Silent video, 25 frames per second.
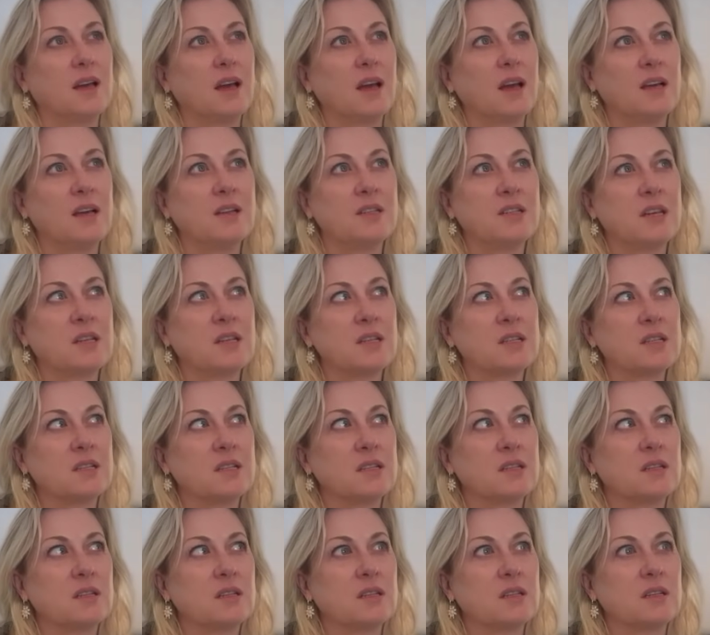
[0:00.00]
it
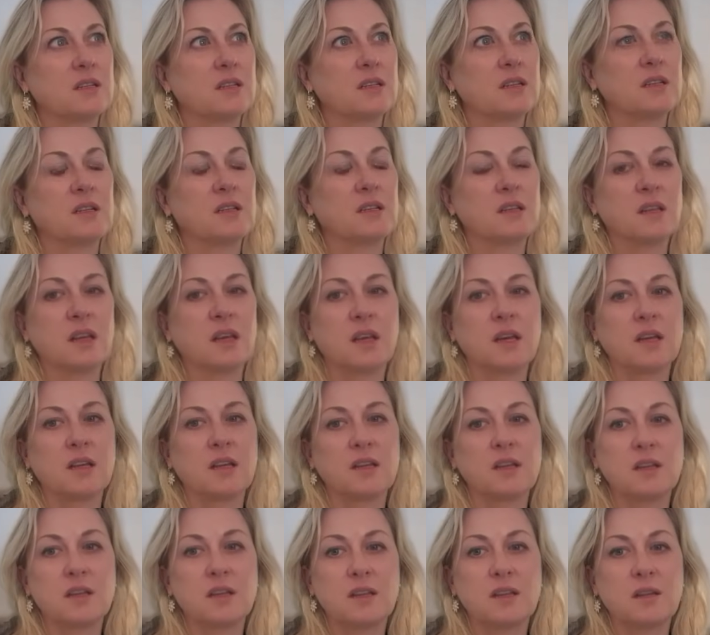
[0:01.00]
doesn't, like,
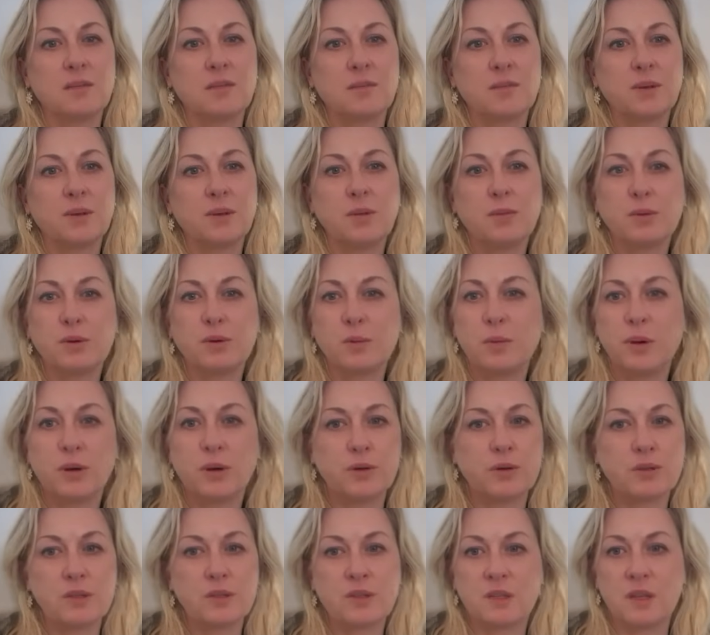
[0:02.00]
people
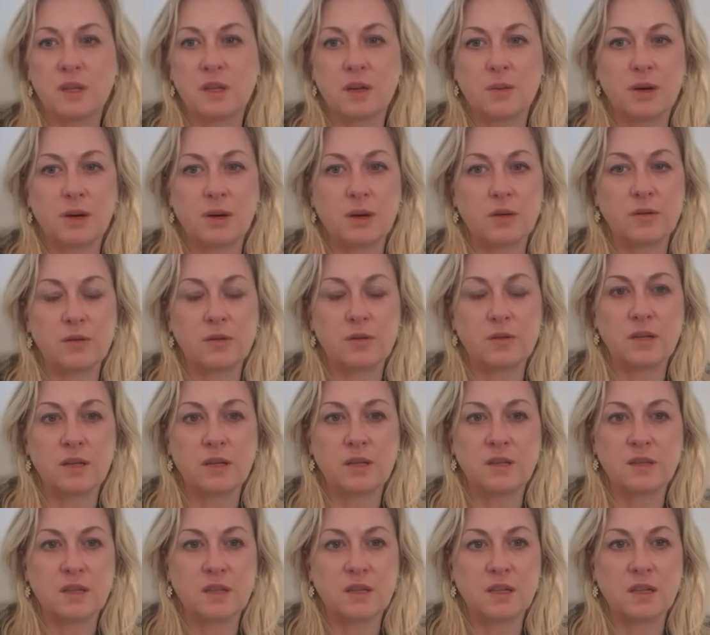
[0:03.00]
posting about
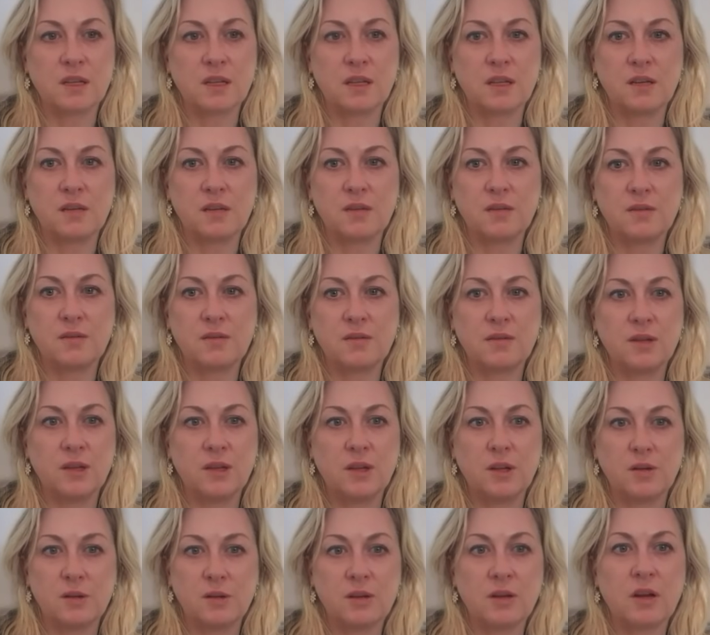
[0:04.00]
things
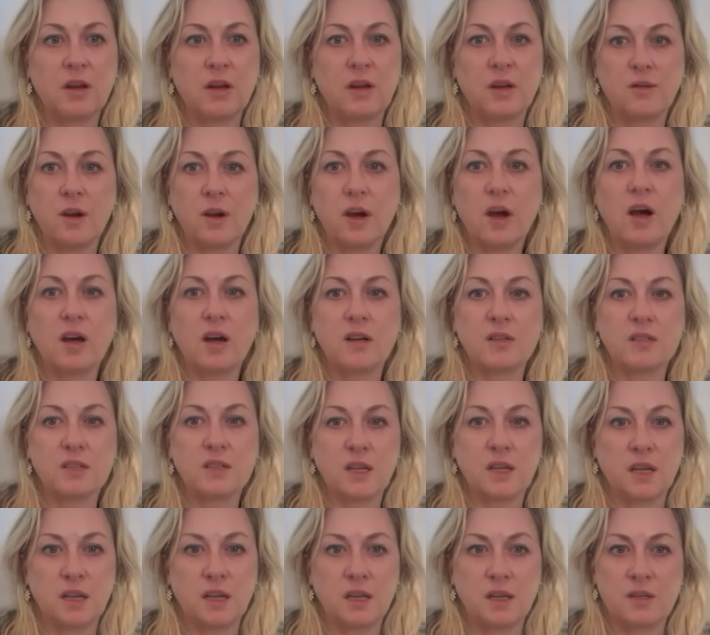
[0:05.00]
they're kind of hot
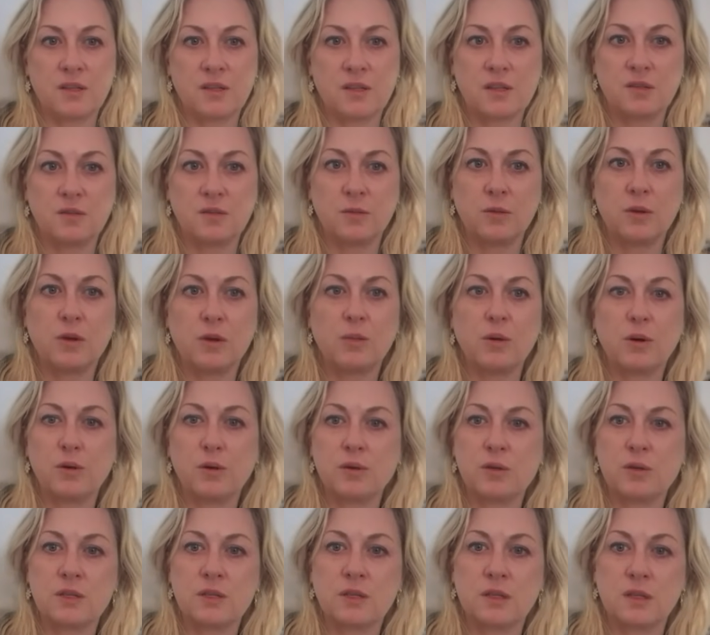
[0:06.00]
takes and
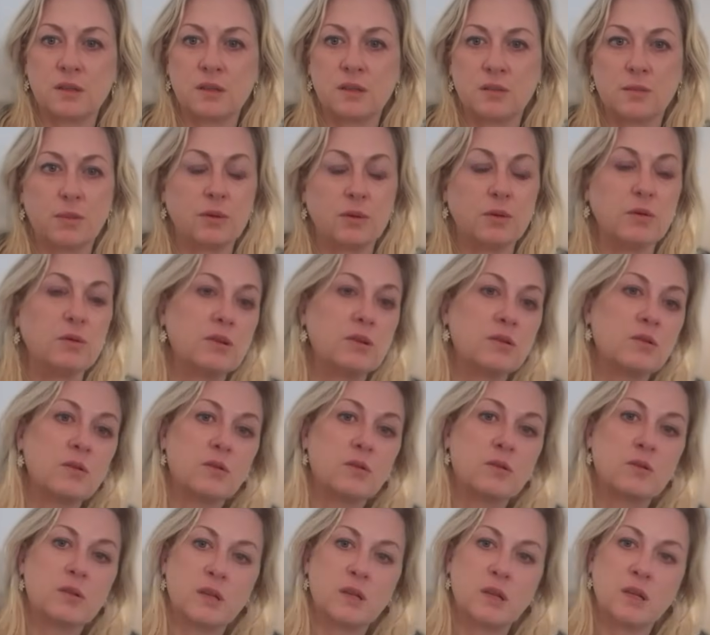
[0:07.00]
reposting political
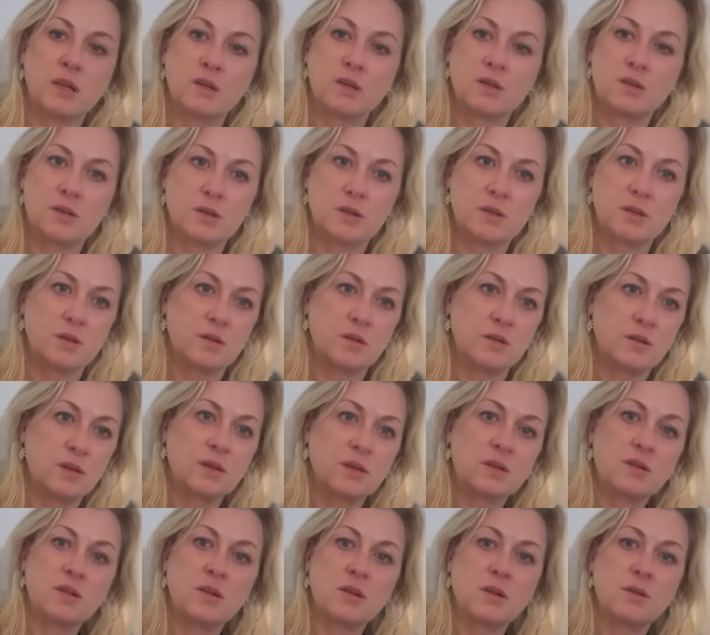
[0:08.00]
things or
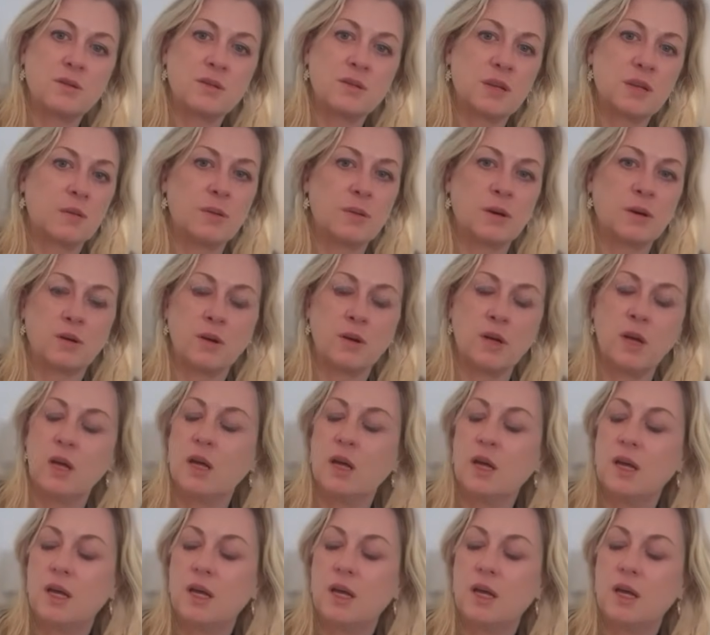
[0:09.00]
things they're upset about.